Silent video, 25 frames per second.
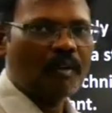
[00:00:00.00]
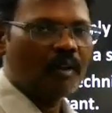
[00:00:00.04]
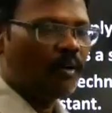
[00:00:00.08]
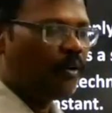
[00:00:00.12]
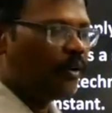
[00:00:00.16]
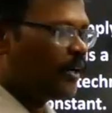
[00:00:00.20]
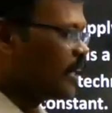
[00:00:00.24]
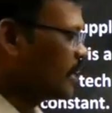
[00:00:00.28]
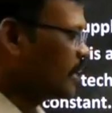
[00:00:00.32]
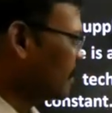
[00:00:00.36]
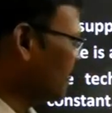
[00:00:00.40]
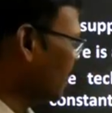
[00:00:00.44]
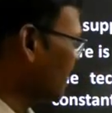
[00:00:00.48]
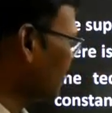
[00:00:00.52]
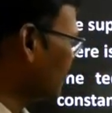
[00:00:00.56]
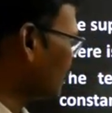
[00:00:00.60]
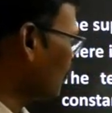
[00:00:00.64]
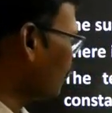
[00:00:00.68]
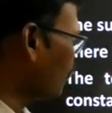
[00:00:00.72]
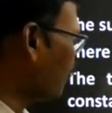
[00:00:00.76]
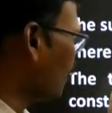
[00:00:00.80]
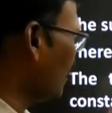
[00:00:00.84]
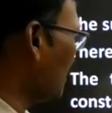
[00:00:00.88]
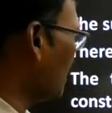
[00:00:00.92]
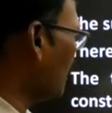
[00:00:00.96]
Okay, there is a
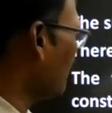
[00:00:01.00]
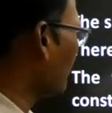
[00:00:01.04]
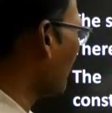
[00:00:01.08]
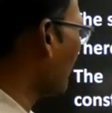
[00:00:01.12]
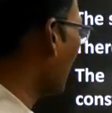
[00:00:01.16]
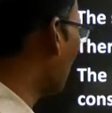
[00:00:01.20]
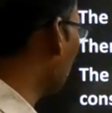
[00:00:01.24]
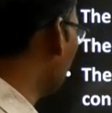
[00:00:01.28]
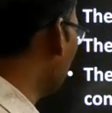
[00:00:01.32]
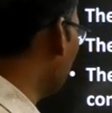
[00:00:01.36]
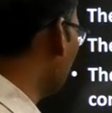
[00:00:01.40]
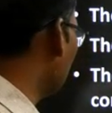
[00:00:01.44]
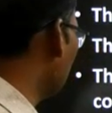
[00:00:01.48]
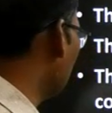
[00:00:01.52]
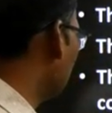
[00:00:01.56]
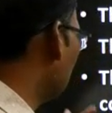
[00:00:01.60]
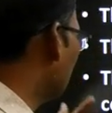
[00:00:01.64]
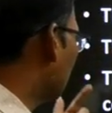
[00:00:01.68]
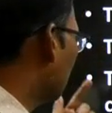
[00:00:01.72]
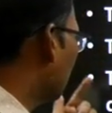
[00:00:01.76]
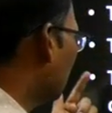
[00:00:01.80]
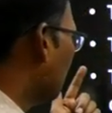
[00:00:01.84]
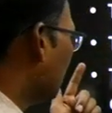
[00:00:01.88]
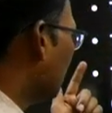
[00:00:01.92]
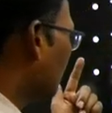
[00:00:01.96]
full employment.
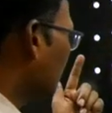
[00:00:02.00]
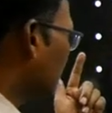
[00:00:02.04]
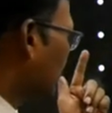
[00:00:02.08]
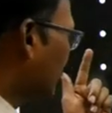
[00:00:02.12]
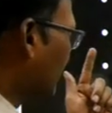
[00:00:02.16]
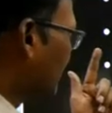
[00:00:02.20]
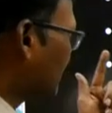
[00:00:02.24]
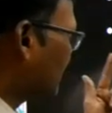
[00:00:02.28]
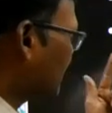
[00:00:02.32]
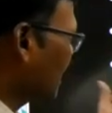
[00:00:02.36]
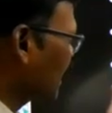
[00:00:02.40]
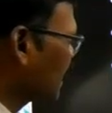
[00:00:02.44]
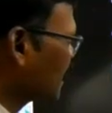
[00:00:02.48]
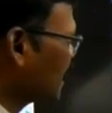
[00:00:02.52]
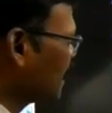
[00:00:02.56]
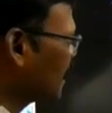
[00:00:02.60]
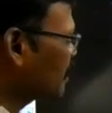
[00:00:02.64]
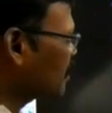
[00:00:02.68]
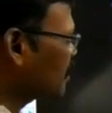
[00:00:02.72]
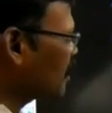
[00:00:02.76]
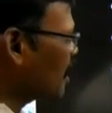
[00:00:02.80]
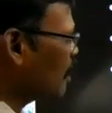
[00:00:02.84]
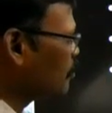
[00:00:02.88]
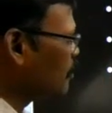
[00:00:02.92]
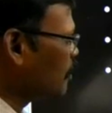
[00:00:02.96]
The
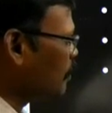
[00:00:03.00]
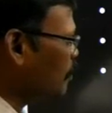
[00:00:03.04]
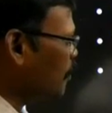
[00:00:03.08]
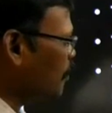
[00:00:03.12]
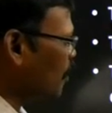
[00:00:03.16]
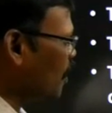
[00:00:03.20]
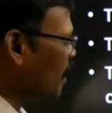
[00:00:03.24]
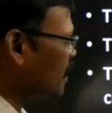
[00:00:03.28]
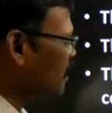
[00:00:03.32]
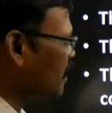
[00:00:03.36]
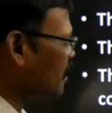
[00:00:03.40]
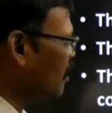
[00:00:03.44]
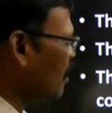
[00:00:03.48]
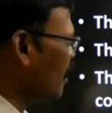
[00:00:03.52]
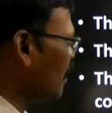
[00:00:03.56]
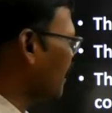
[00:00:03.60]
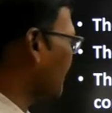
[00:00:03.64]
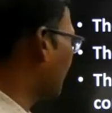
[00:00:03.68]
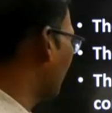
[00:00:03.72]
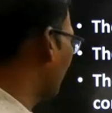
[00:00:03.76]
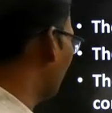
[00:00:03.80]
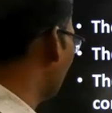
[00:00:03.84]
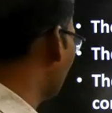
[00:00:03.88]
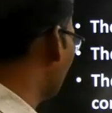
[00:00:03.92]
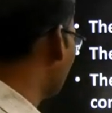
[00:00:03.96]
techniques of the production are
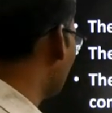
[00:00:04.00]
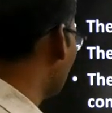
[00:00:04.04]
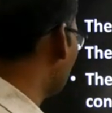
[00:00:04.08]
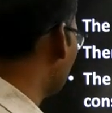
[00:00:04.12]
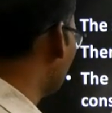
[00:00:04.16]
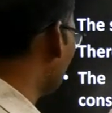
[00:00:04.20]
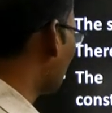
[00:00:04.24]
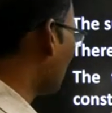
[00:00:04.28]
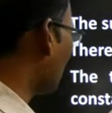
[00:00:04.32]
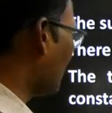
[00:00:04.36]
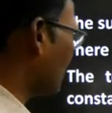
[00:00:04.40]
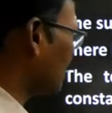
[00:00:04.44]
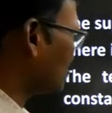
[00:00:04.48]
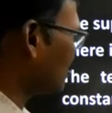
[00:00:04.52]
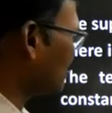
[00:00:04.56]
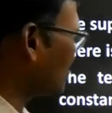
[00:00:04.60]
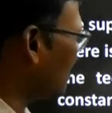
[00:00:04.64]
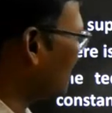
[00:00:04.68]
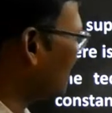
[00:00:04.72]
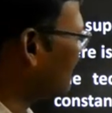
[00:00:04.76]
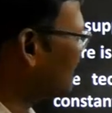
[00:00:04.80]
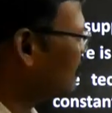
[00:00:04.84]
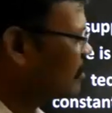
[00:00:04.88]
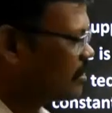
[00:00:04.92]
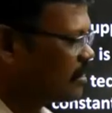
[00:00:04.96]
given and
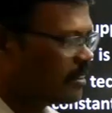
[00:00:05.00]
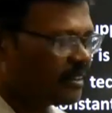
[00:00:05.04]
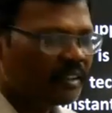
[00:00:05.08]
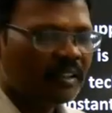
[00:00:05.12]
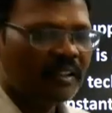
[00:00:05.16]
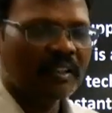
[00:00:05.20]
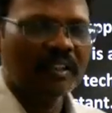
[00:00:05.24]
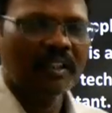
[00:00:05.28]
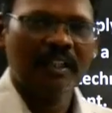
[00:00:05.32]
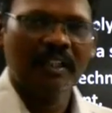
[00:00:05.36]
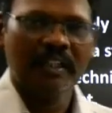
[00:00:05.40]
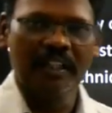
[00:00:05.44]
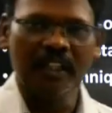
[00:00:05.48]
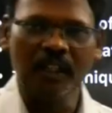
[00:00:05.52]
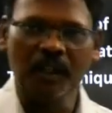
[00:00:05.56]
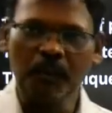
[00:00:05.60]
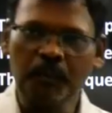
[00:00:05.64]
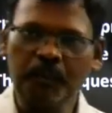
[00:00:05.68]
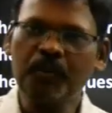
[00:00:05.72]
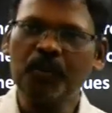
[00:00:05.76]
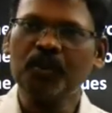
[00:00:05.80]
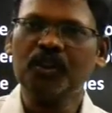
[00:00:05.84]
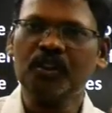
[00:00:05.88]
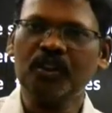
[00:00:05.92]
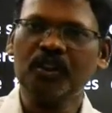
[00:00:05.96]
constant.
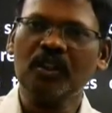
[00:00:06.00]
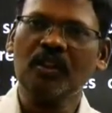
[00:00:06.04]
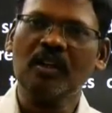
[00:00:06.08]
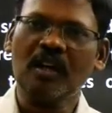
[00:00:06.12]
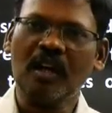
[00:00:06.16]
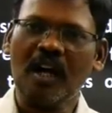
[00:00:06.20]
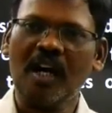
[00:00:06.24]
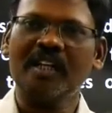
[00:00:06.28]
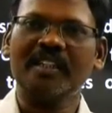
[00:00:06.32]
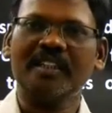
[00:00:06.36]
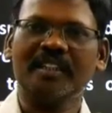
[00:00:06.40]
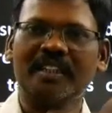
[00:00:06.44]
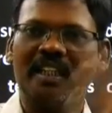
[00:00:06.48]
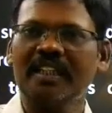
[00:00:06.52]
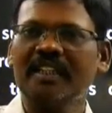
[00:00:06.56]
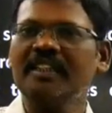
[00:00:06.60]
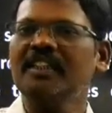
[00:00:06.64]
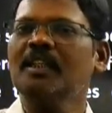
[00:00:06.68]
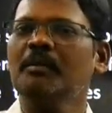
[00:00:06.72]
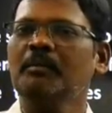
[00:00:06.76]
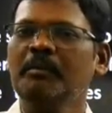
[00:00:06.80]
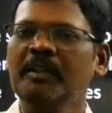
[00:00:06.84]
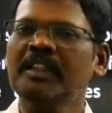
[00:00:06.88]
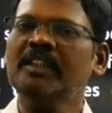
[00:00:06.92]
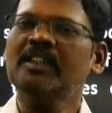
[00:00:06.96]
Inputs are not
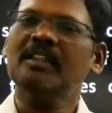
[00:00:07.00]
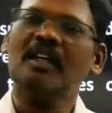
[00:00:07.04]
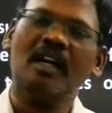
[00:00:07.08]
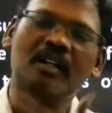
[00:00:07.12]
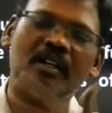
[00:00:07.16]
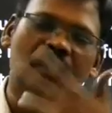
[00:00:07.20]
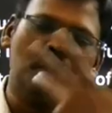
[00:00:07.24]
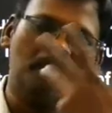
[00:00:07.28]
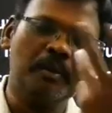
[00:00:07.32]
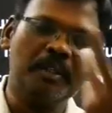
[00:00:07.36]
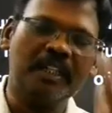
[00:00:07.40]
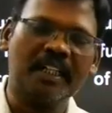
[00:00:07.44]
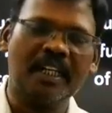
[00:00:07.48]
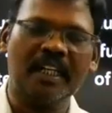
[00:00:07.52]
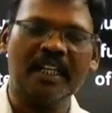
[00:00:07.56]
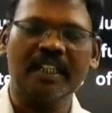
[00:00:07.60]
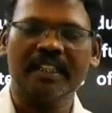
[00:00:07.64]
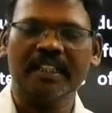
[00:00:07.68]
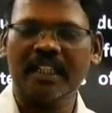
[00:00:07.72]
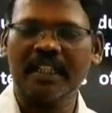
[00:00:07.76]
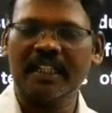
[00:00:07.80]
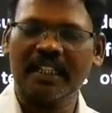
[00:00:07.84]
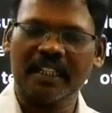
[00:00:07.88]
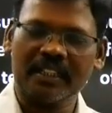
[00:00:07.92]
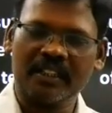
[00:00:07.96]
changing means automatically
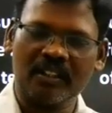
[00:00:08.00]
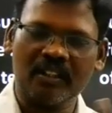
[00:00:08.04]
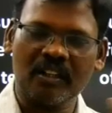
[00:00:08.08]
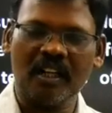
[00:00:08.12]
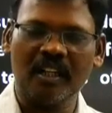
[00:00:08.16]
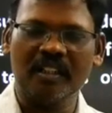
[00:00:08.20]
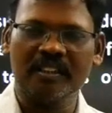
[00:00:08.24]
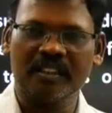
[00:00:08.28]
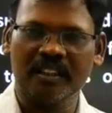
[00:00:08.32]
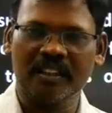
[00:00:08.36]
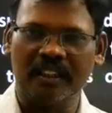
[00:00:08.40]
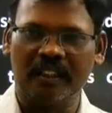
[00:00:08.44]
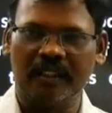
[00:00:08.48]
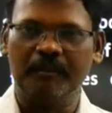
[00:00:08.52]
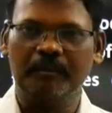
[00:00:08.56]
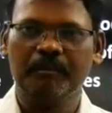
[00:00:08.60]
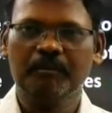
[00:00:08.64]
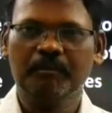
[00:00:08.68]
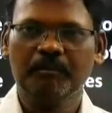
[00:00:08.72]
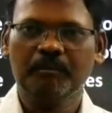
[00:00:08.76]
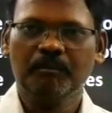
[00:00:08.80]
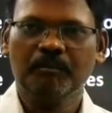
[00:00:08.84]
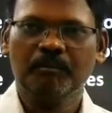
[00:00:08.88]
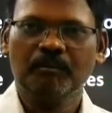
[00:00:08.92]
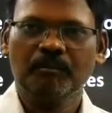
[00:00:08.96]
the technology.
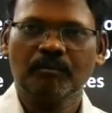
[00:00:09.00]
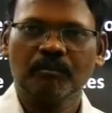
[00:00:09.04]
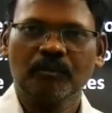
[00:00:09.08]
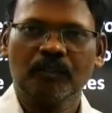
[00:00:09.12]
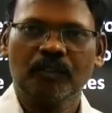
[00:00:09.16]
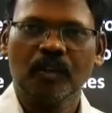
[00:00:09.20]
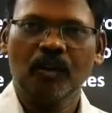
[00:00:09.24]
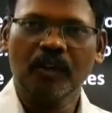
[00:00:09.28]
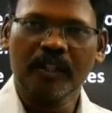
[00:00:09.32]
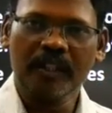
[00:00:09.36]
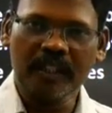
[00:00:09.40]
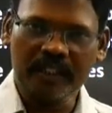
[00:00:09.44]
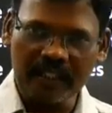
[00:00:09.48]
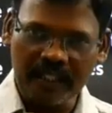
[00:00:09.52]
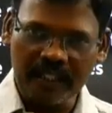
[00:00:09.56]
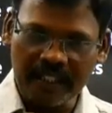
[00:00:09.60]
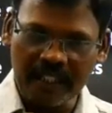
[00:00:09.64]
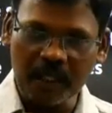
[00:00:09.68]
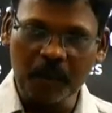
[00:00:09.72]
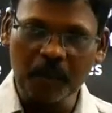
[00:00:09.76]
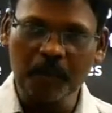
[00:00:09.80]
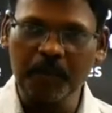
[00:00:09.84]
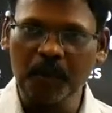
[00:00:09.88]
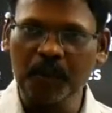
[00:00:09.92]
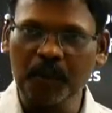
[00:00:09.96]
Okay, the
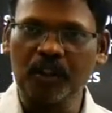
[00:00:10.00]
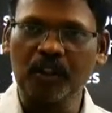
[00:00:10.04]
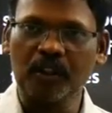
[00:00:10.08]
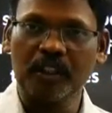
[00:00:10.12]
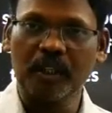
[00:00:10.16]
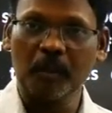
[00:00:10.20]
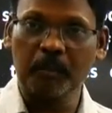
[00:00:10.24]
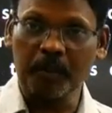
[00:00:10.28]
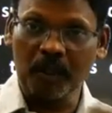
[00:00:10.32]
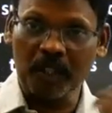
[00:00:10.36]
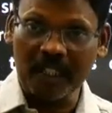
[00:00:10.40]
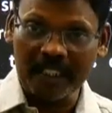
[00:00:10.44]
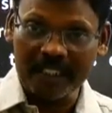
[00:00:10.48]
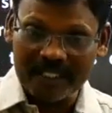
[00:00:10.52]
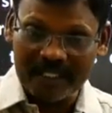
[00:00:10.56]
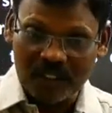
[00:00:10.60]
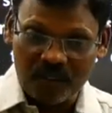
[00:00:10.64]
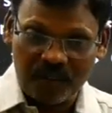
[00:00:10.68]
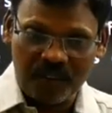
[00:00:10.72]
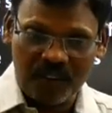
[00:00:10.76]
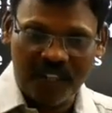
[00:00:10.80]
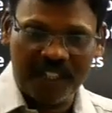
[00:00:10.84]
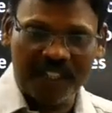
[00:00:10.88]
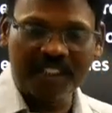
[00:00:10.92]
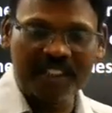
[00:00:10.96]
input, the production
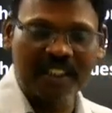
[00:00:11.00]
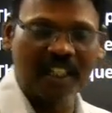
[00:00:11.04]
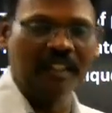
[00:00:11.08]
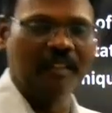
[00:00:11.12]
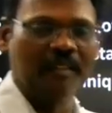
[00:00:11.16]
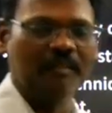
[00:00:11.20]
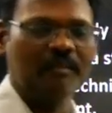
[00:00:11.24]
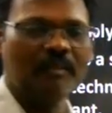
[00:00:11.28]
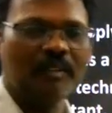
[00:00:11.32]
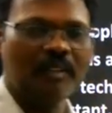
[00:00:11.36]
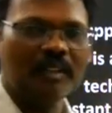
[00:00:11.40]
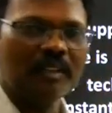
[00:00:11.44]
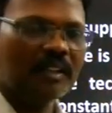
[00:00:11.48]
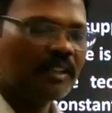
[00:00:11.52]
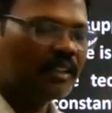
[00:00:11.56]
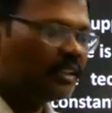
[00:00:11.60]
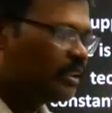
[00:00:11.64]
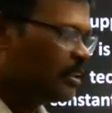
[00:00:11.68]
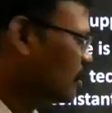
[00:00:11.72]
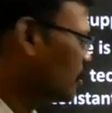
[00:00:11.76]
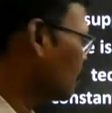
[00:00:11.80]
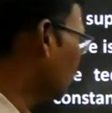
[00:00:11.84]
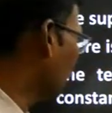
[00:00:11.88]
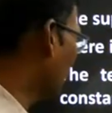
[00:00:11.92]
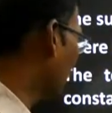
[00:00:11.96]
function.
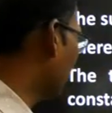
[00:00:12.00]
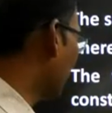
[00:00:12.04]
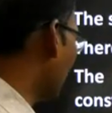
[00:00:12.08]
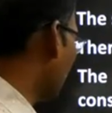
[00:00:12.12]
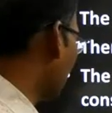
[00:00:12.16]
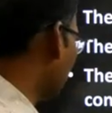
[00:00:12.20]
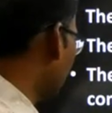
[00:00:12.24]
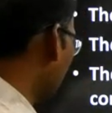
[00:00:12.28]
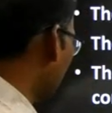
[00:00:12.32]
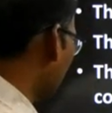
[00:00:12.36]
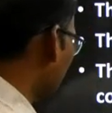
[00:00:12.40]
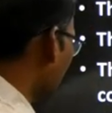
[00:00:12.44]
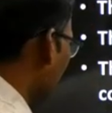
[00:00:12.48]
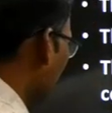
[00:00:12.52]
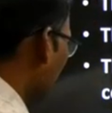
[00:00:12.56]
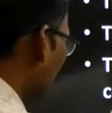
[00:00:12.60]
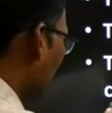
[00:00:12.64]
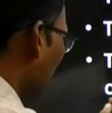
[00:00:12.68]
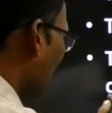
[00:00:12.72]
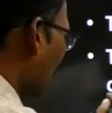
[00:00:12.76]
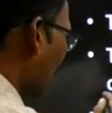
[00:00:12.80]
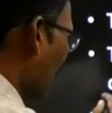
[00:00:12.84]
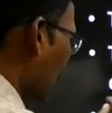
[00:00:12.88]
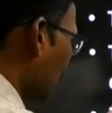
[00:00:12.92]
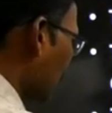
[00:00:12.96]
So they are the
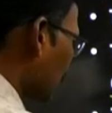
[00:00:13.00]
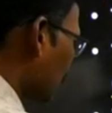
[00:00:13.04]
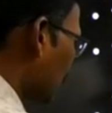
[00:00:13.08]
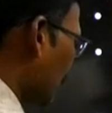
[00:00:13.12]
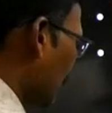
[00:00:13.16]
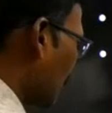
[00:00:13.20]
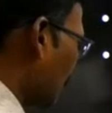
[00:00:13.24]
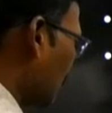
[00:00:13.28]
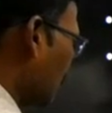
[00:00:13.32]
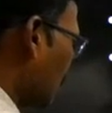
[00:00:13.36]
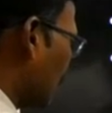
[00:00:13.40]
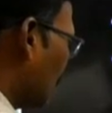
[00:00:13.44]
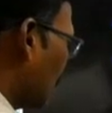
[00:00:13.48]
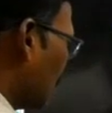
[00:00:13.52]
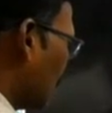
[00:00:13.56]
constant.